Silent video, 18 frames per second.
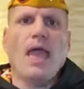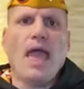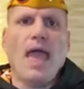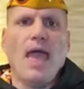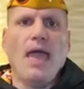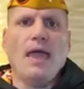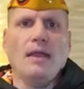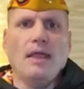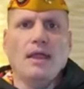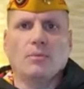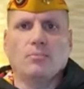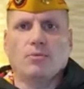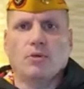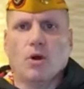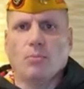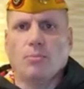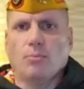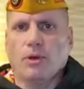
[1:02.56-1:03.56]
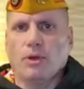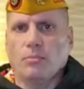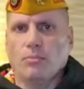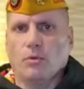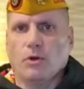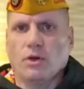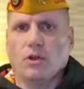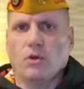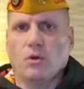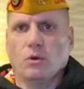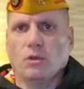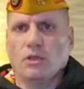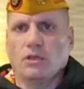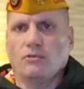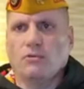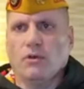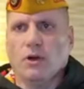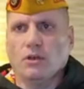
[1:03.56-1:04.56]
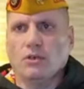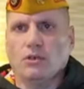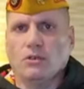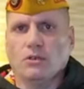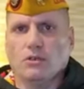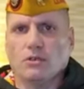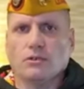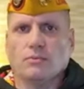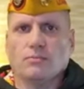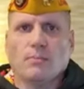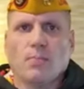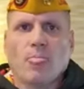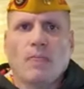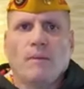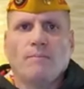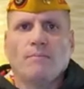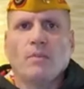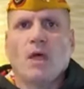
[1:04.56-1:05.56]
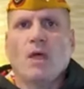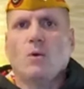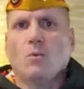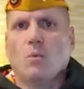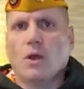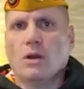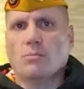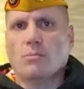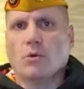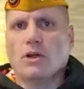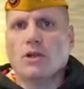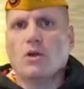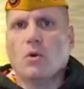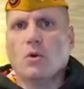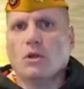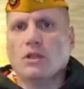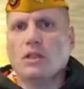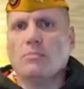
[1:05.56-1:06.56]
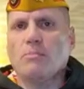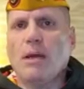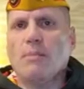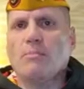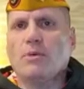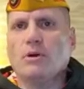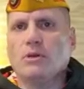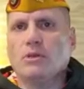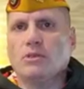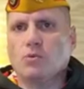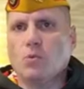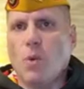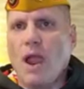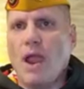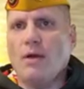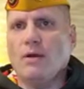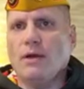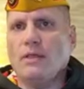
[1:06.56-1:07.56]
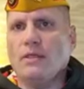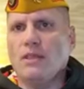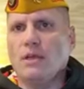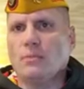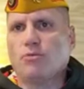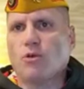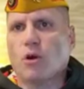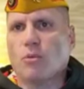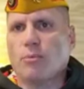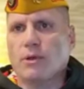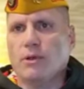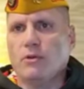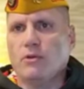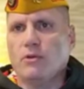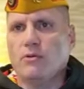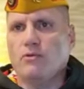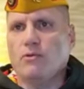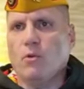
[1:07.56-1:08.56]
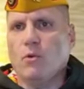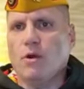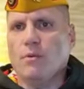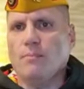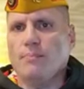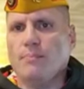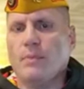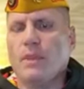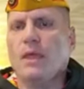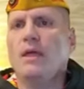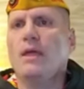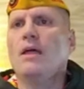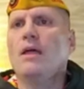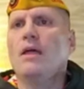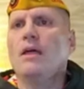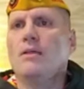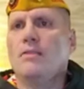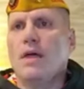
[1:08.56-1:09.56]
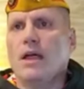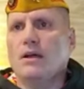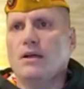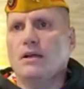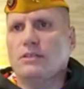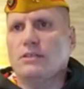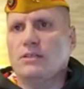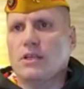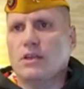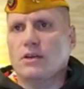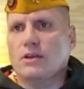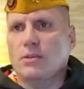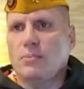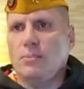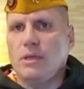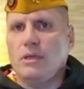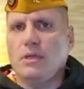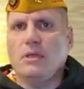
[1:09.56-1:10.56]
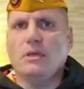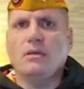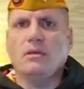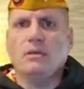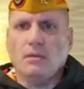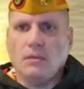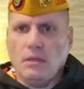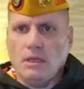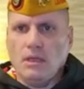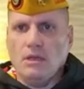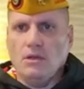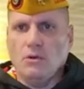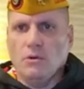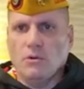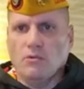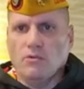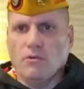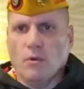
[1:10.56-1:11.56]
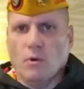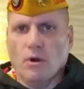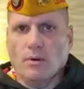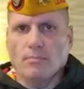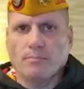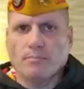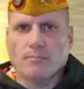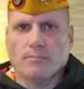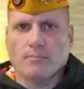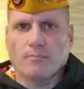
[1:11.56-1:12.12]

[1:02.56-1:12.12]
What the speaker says: and at appropriate Marine Corps League functions. When a Marine Corps League member is wearing the appropriate uniform, they are considered to be in uniform.